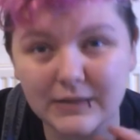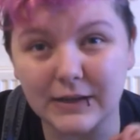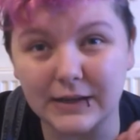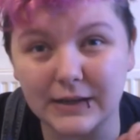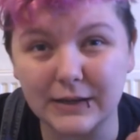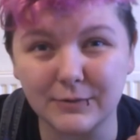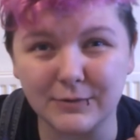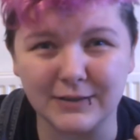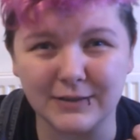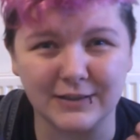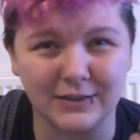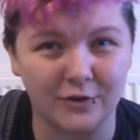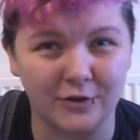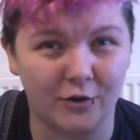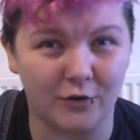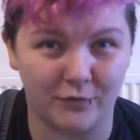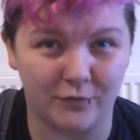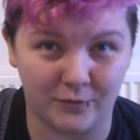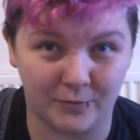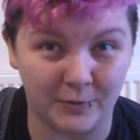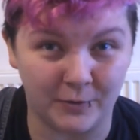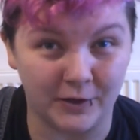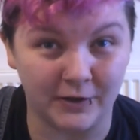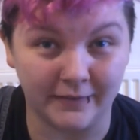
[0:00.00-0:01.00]
So he was an
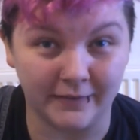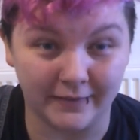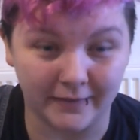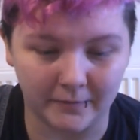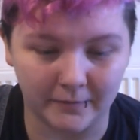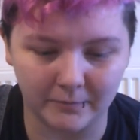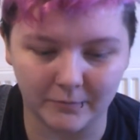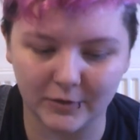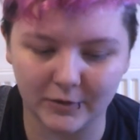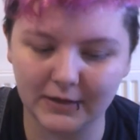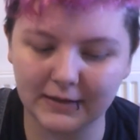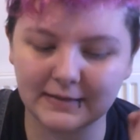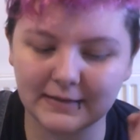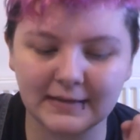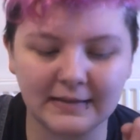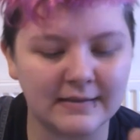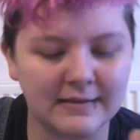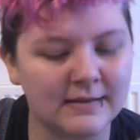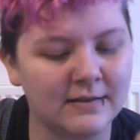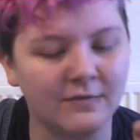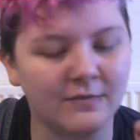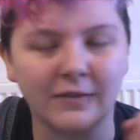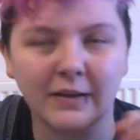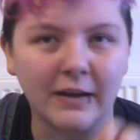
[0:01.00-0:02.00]
awful person, but this
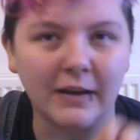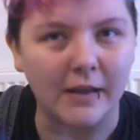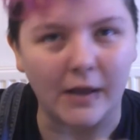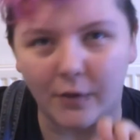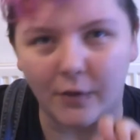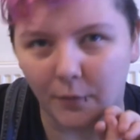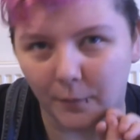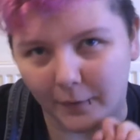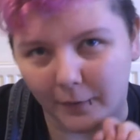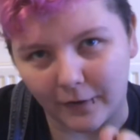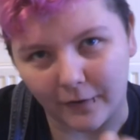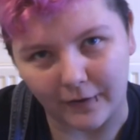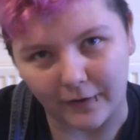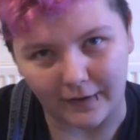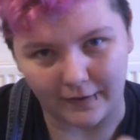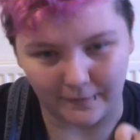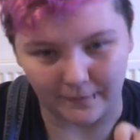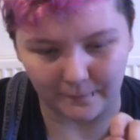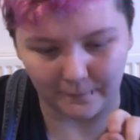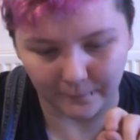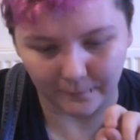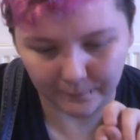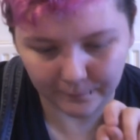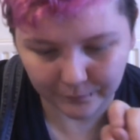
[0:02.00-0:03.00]
isn't a video about
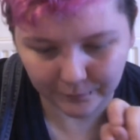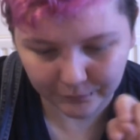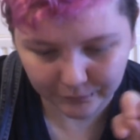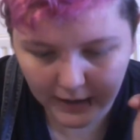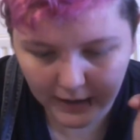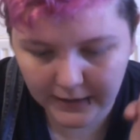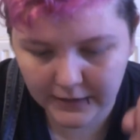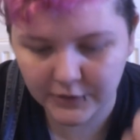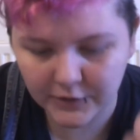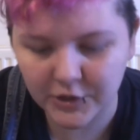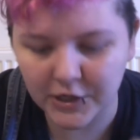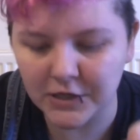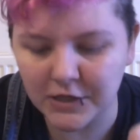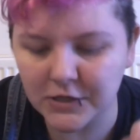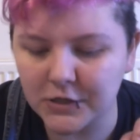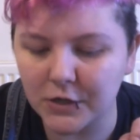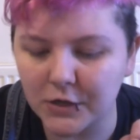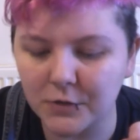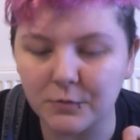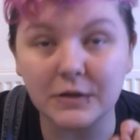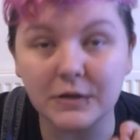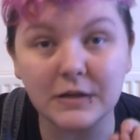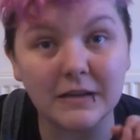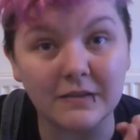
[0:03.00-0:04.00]
him.
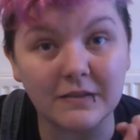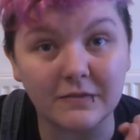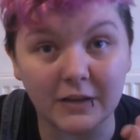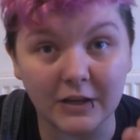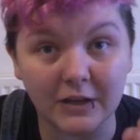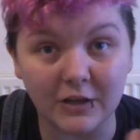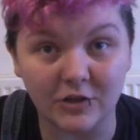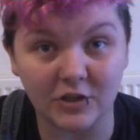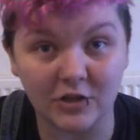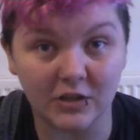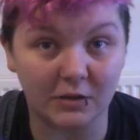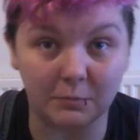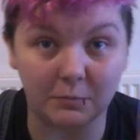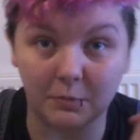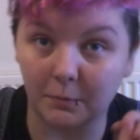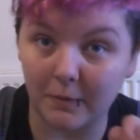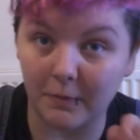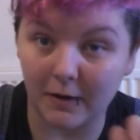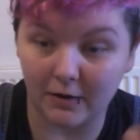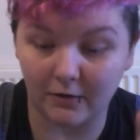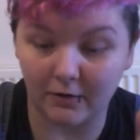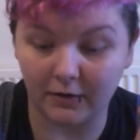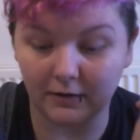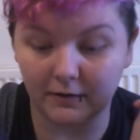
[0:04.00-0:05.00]
Innocenzo would eventually be
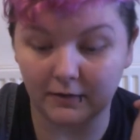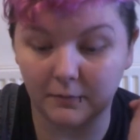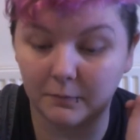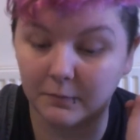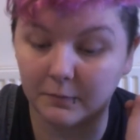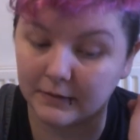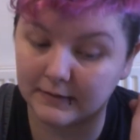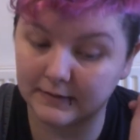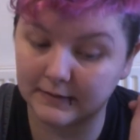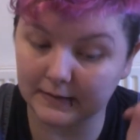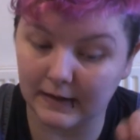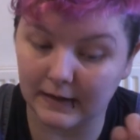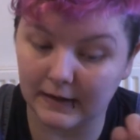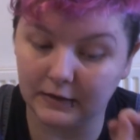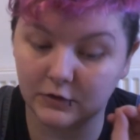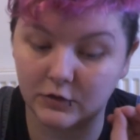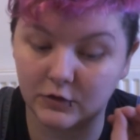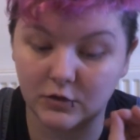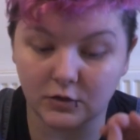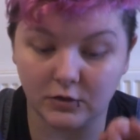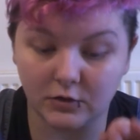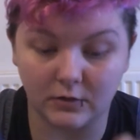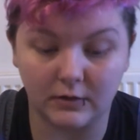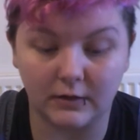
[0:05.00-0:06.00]
buried beside
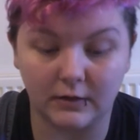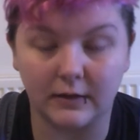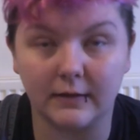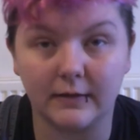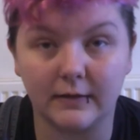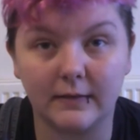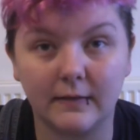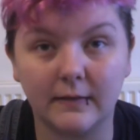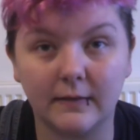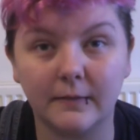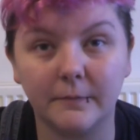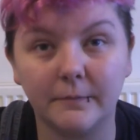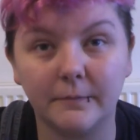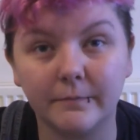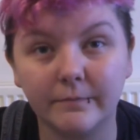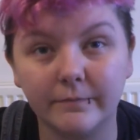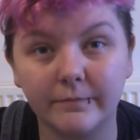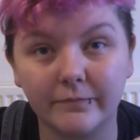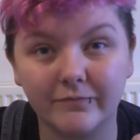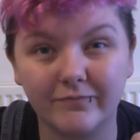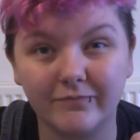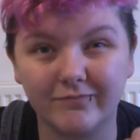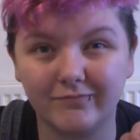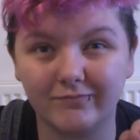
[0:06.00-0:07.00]
Julius.
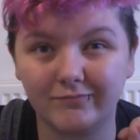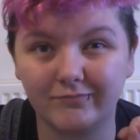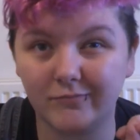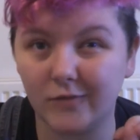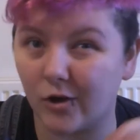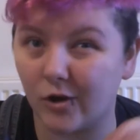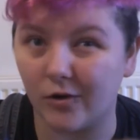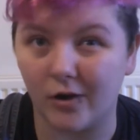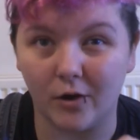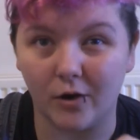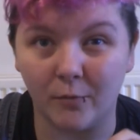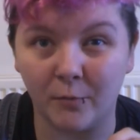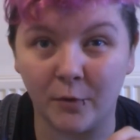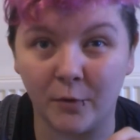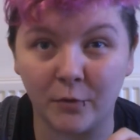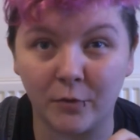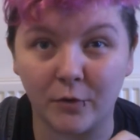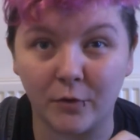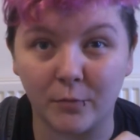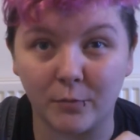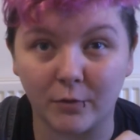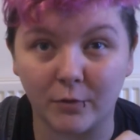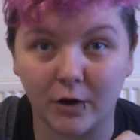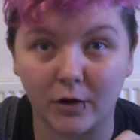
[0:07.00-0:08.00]
No homo
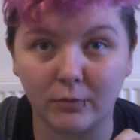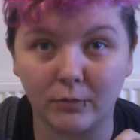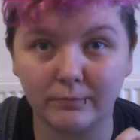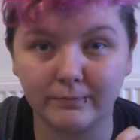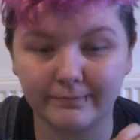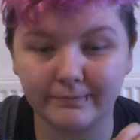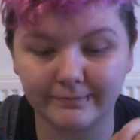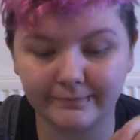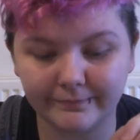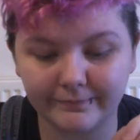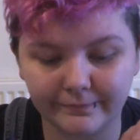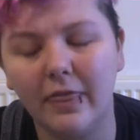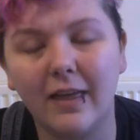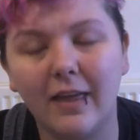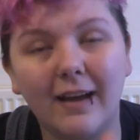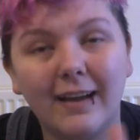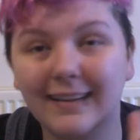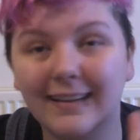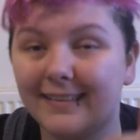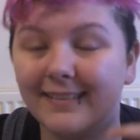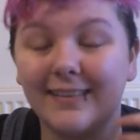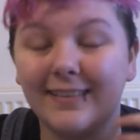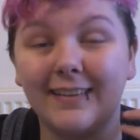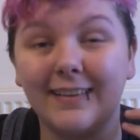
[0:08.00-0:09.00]
though, bro.
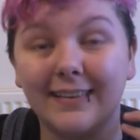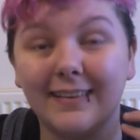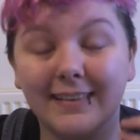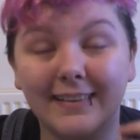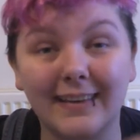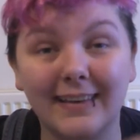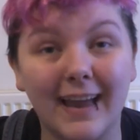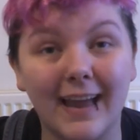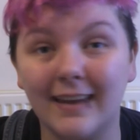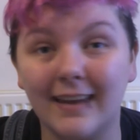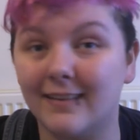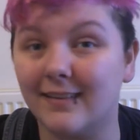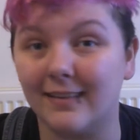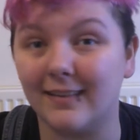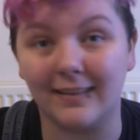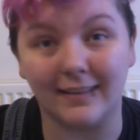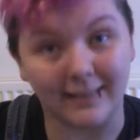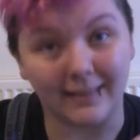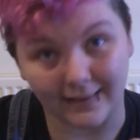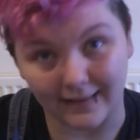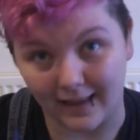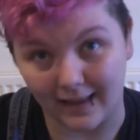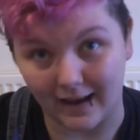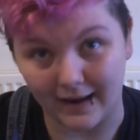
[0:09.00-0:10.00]
That is the
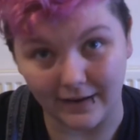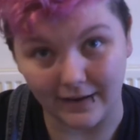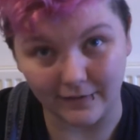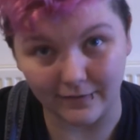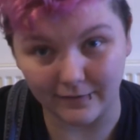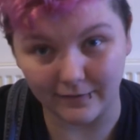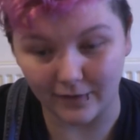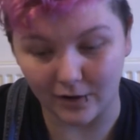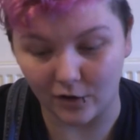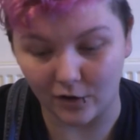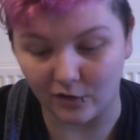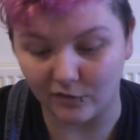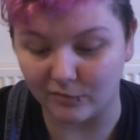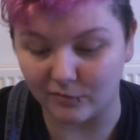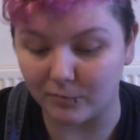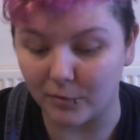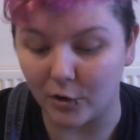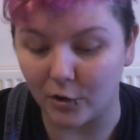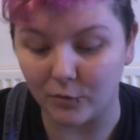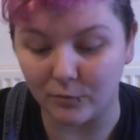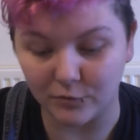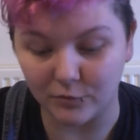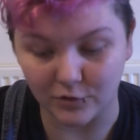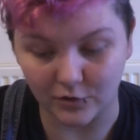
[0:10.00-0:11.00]
scandalous life of
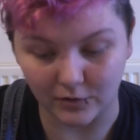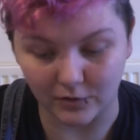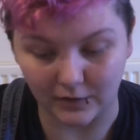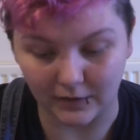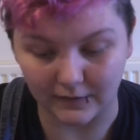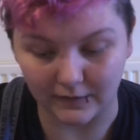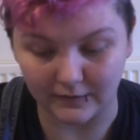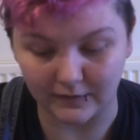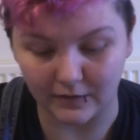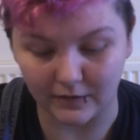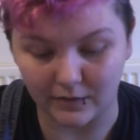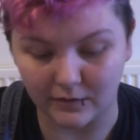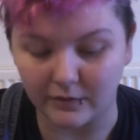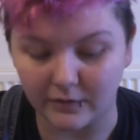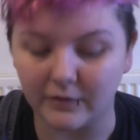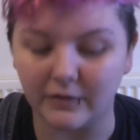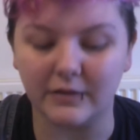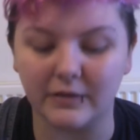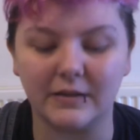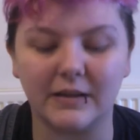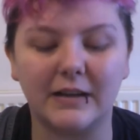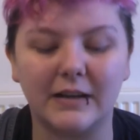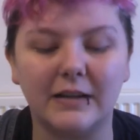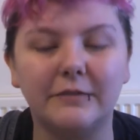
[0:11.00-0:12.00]
Pope Julius
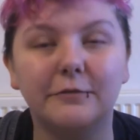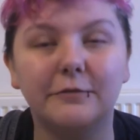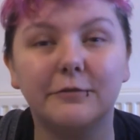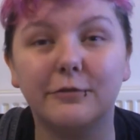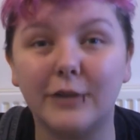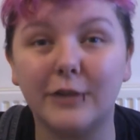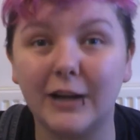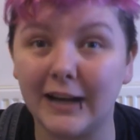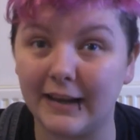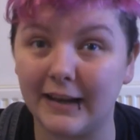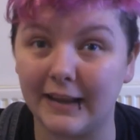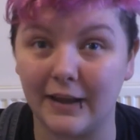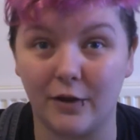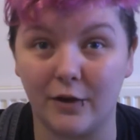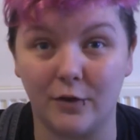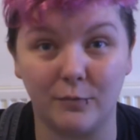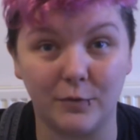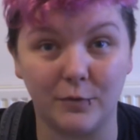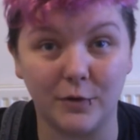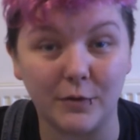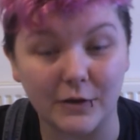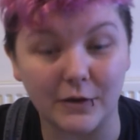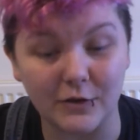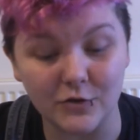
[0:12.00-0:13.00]
III. I really
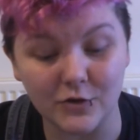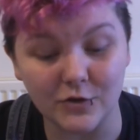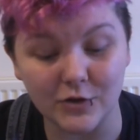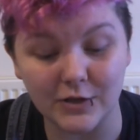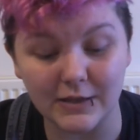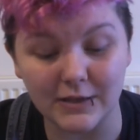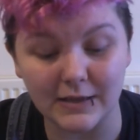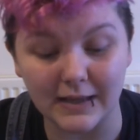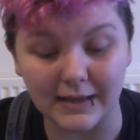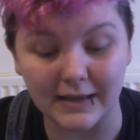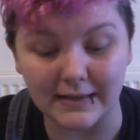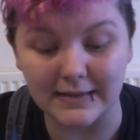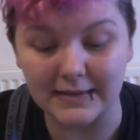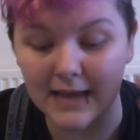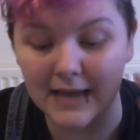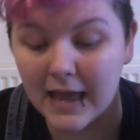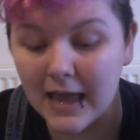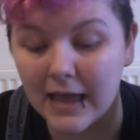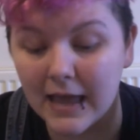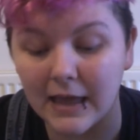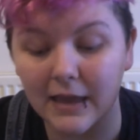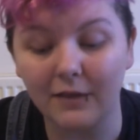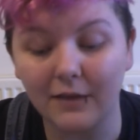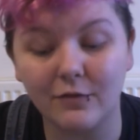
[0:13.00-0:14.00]
hope you enjoyed this.
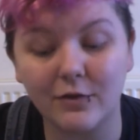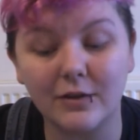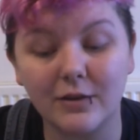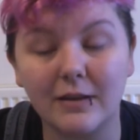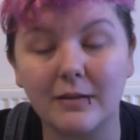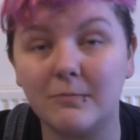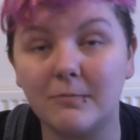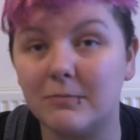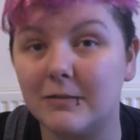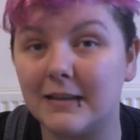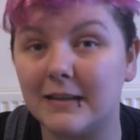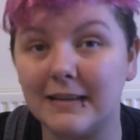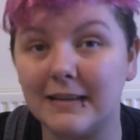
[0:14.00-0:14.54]
If you did,